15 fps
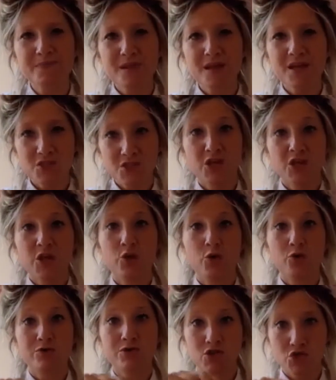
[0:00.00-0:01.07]

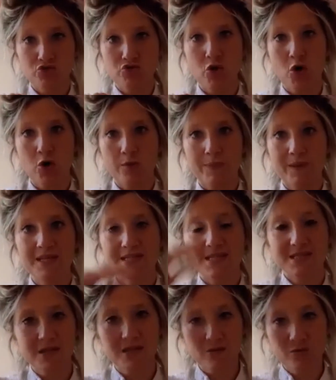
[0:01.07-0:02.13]
secure and strong, because
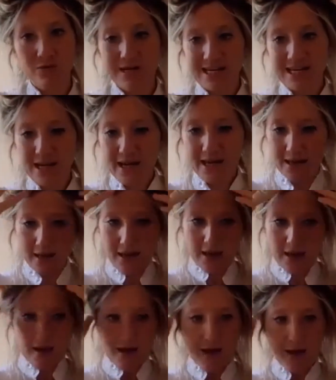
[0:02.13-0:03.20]
it's going to really like
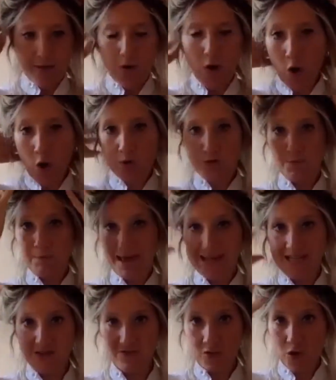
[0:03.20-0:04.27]
hold the
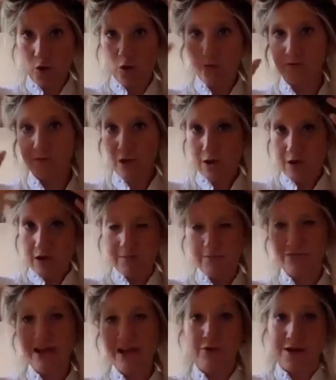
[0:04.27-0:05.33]
base of the whole
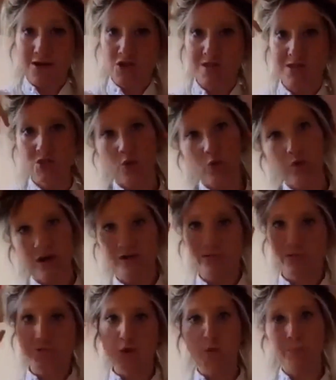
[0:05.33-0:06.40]
flower crown, so it's not all kind of
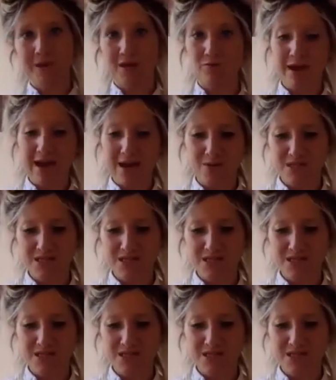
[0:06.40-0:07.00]
flopping around.